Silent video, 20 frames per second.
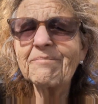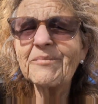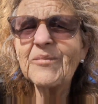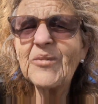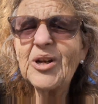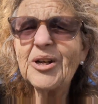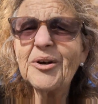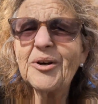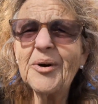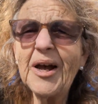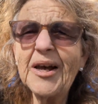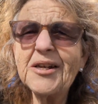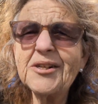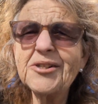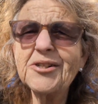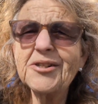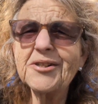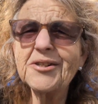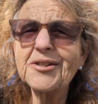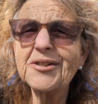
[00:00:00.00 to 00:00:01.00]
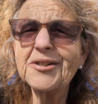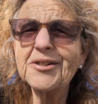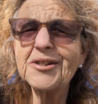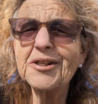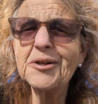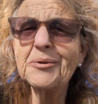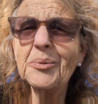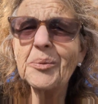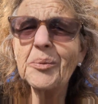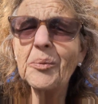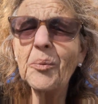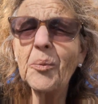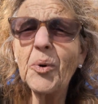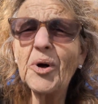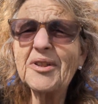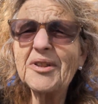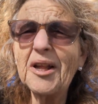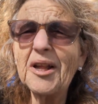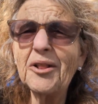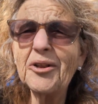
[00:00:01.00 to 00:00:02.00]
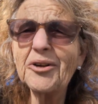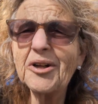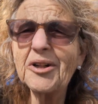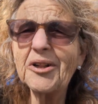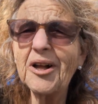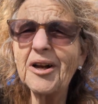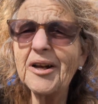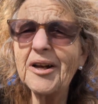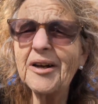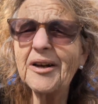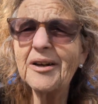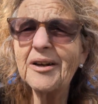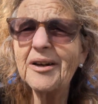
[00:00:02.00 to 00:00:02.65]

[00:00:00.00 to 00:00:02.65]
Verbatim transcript: you know, anxious to see what they look like.